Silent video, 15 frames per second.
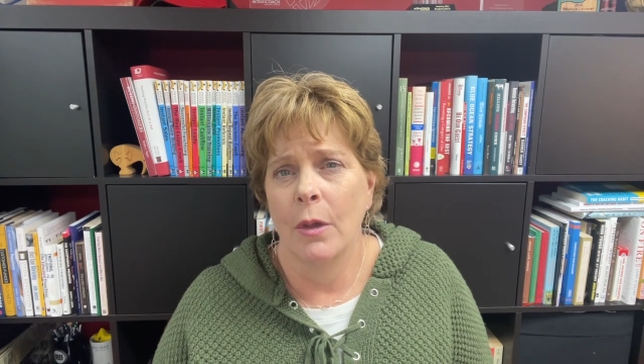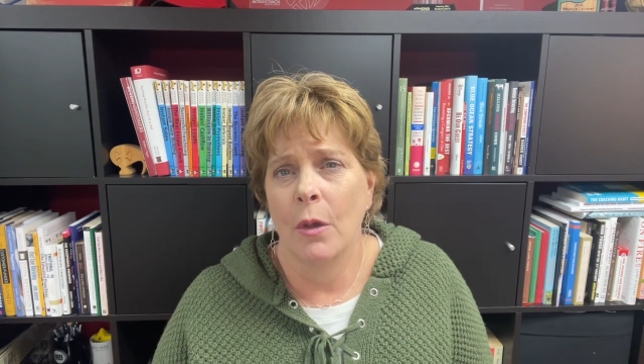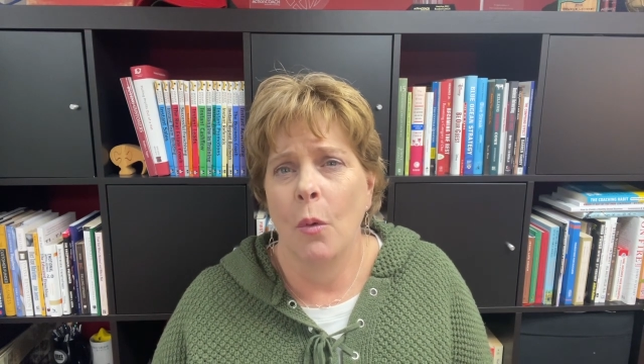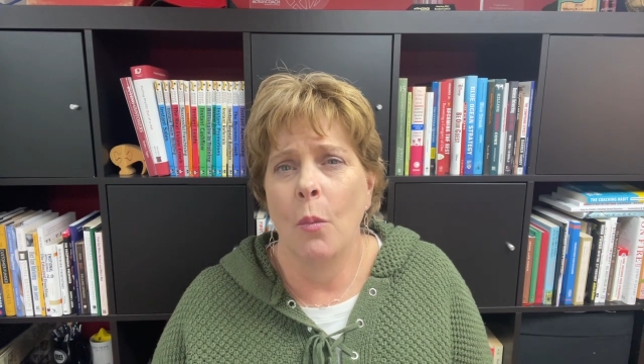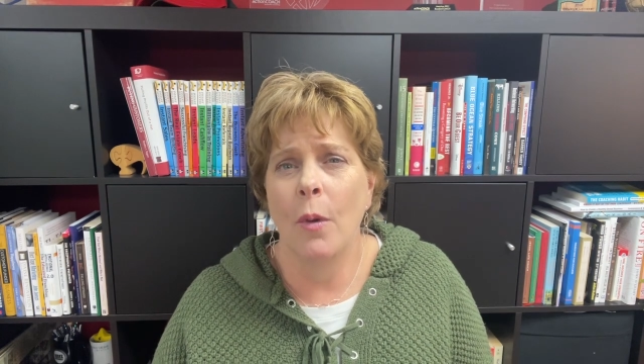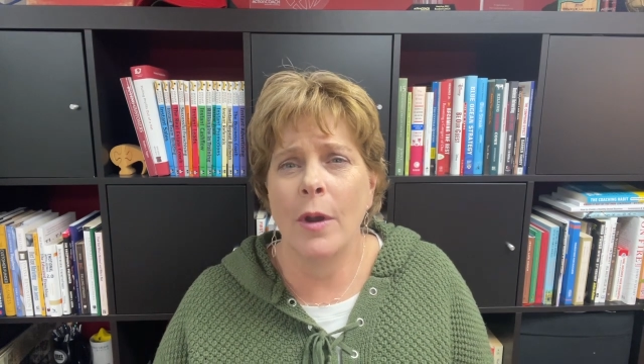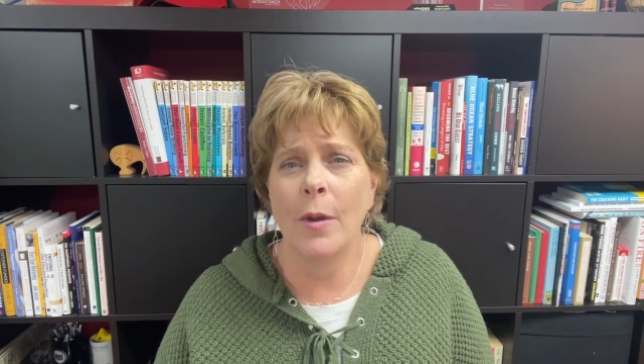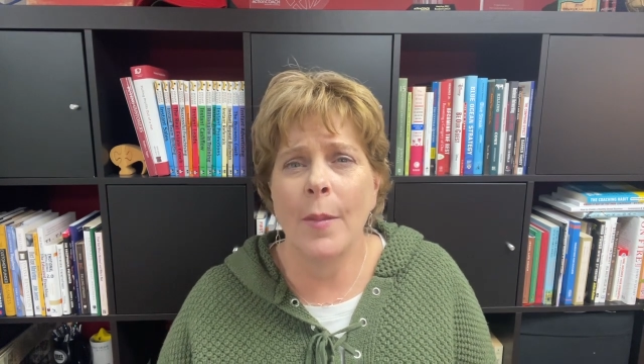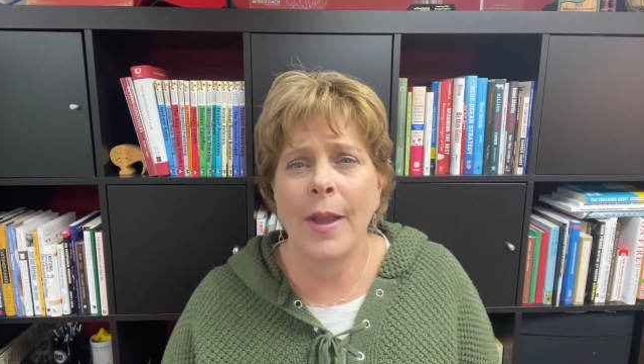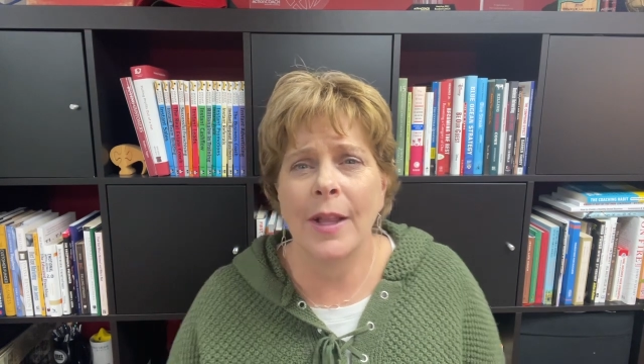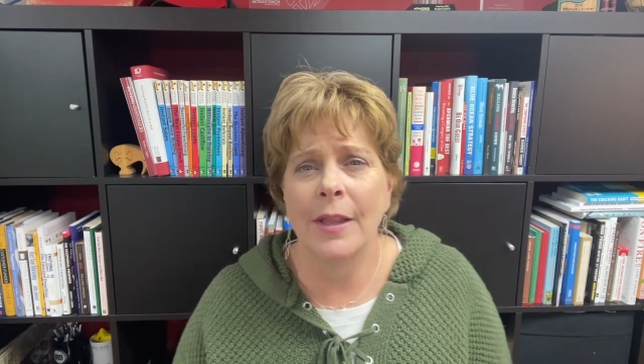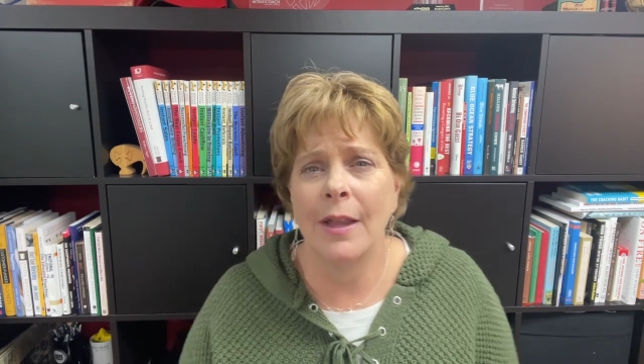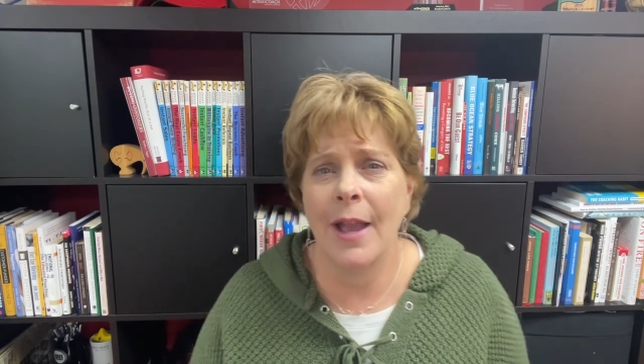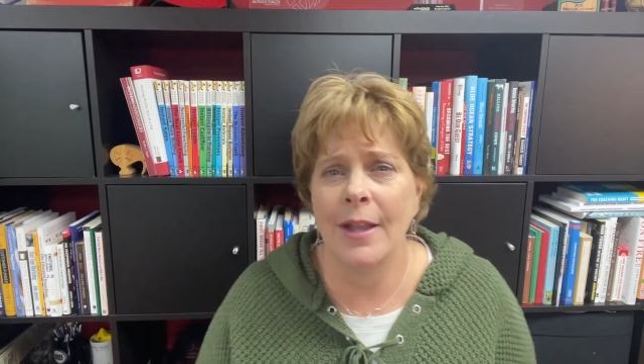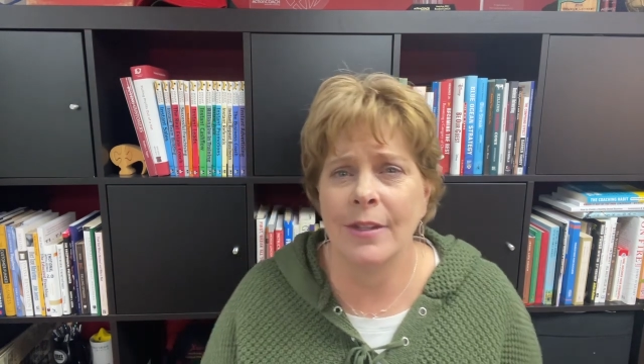One of my
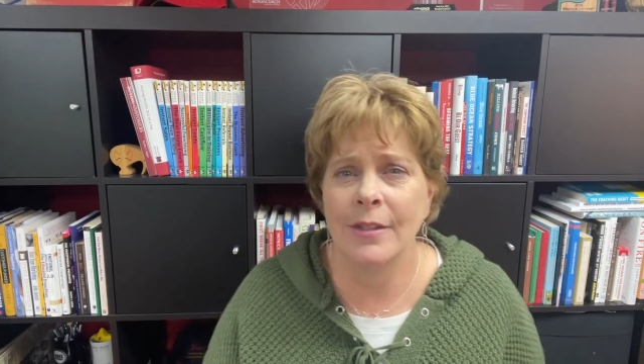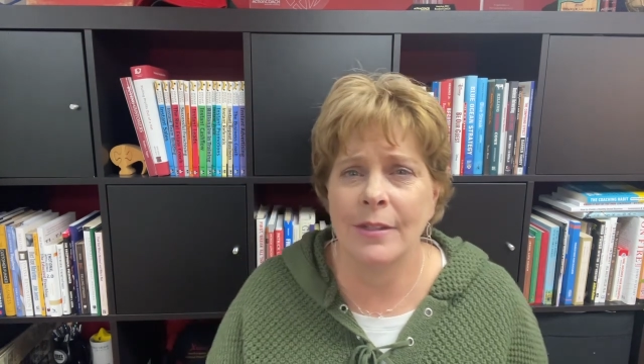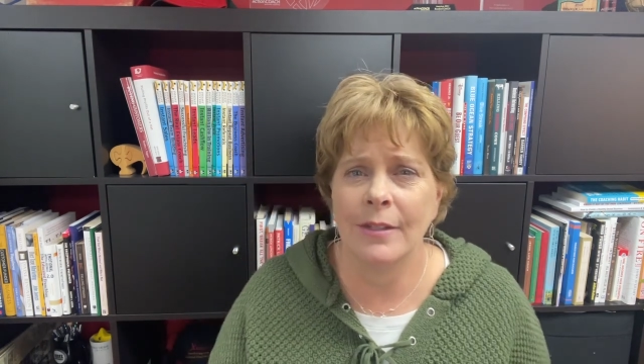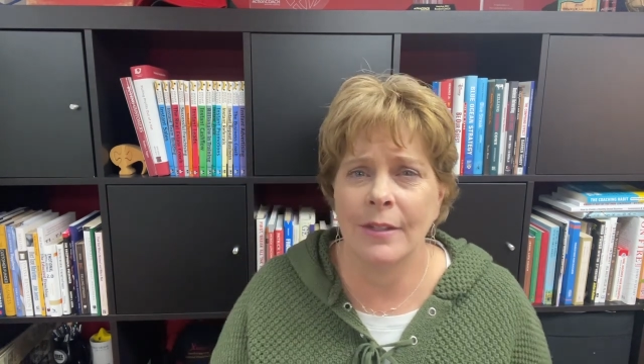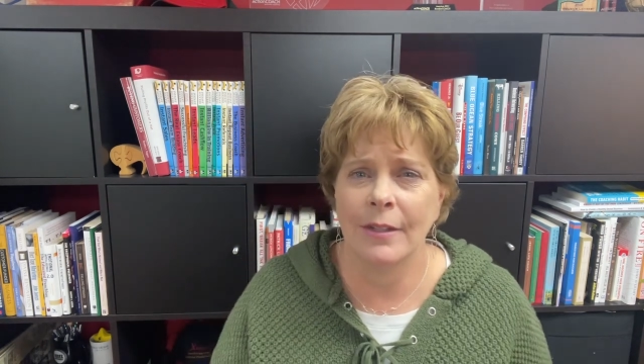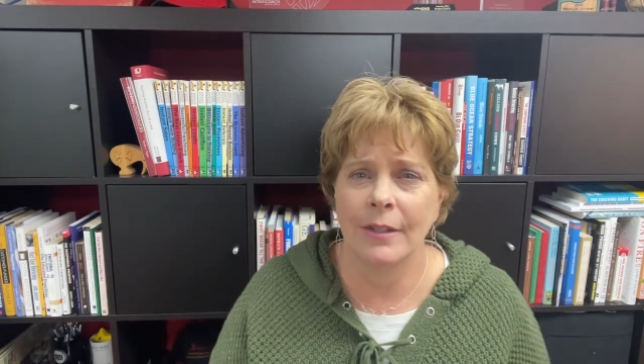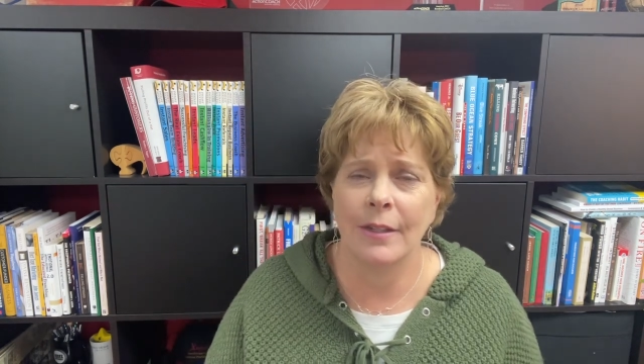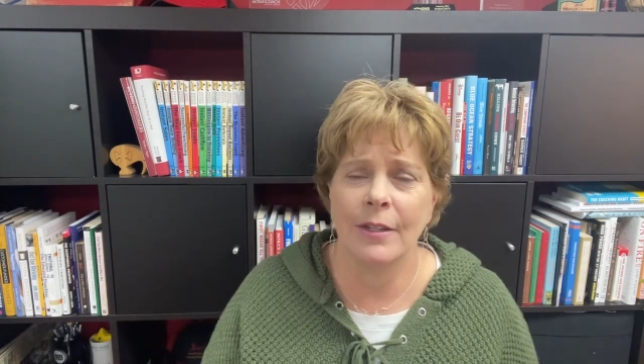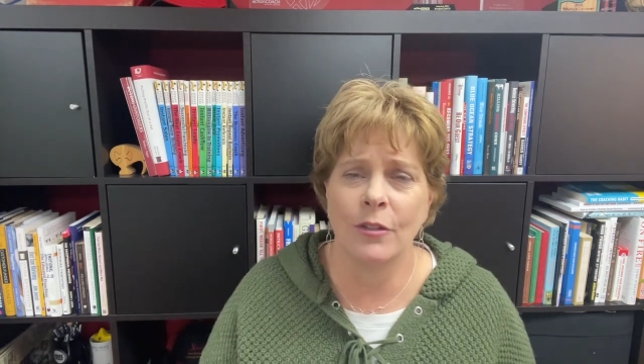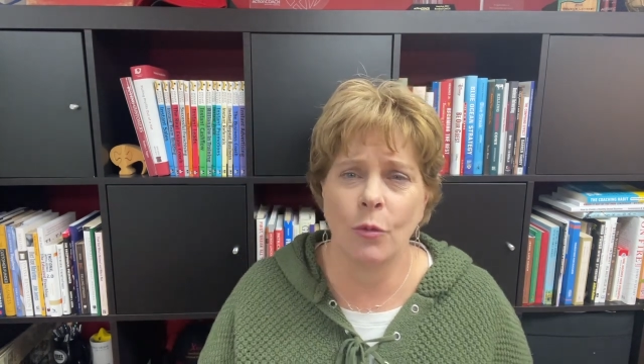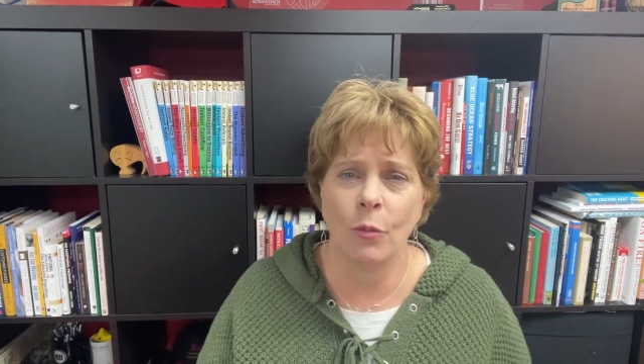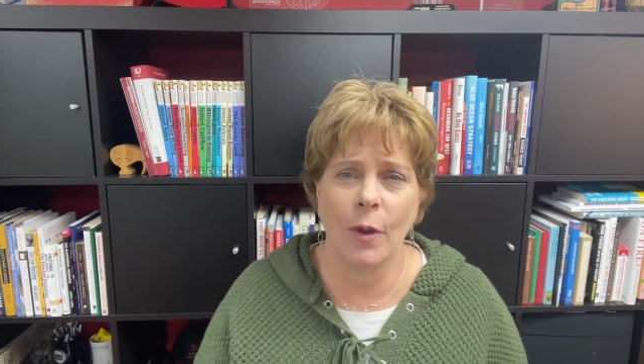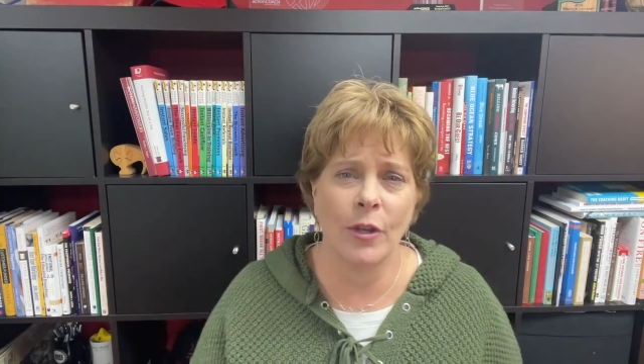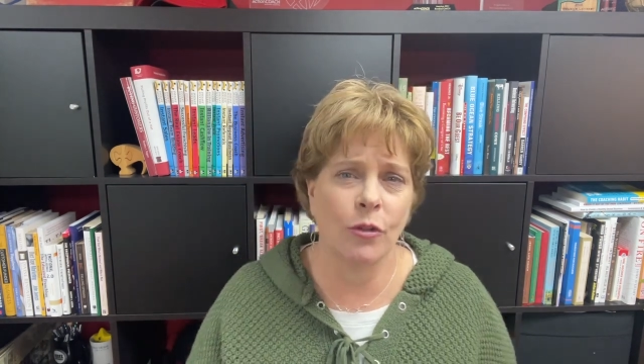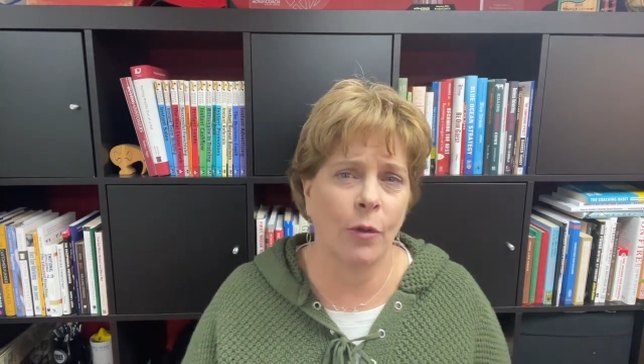clients is a
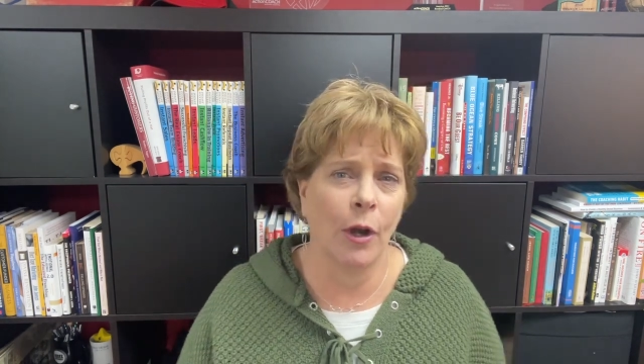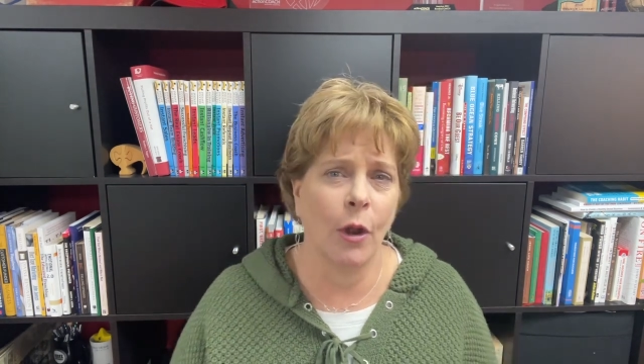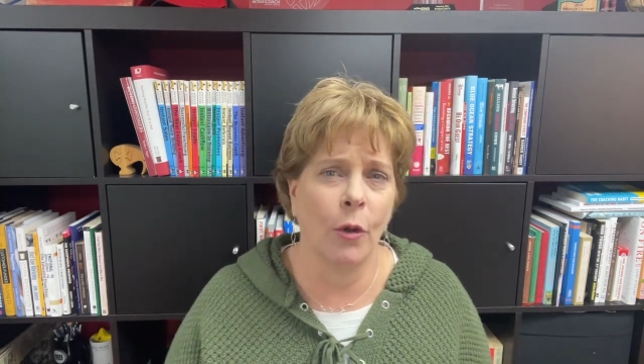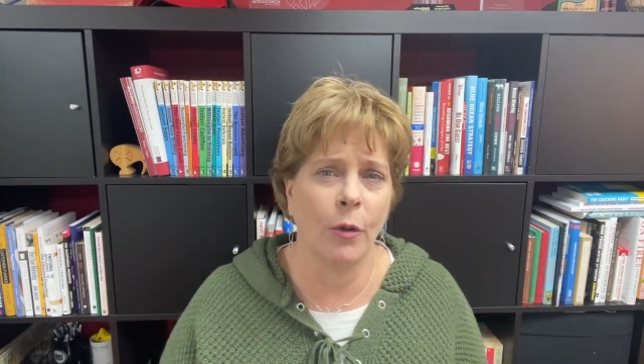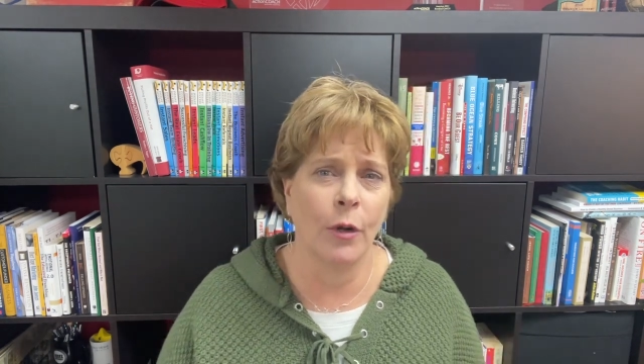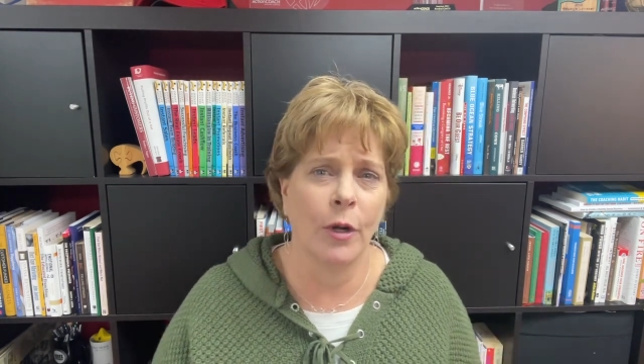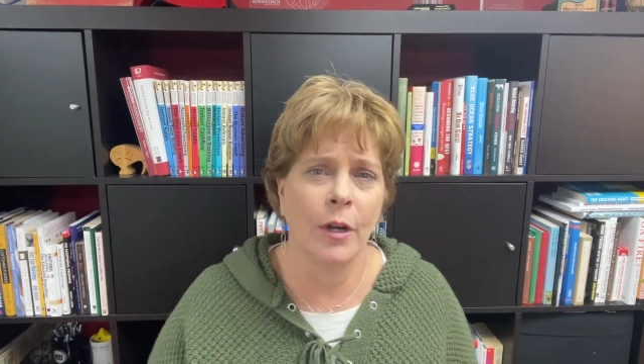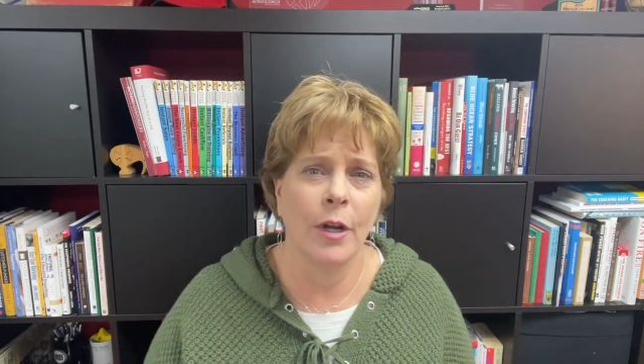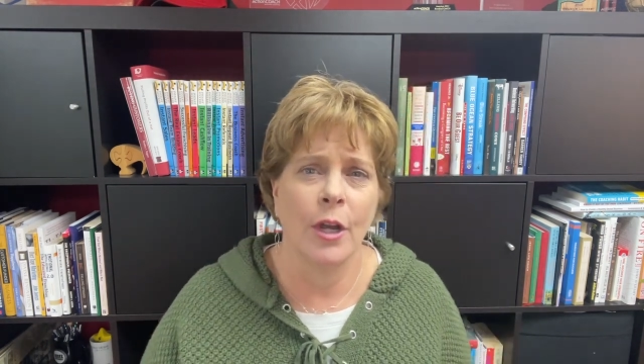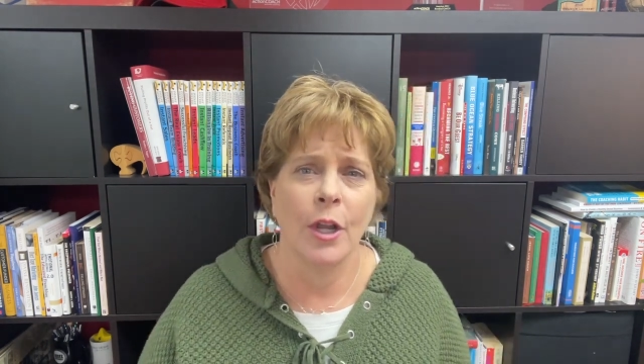restaurant owner.